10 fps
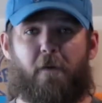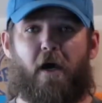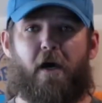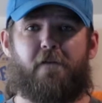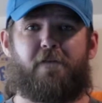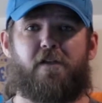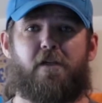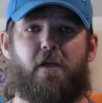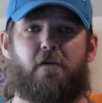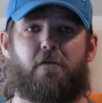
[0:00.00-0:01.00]
about how to
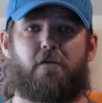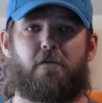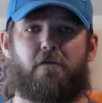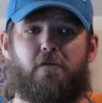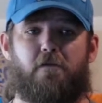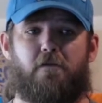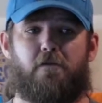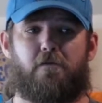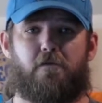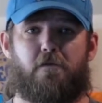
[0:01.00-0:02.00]
fish it.
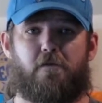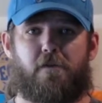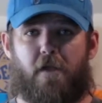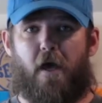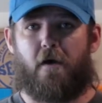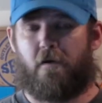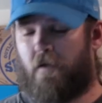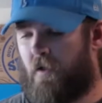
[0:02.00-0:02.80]
So yeah,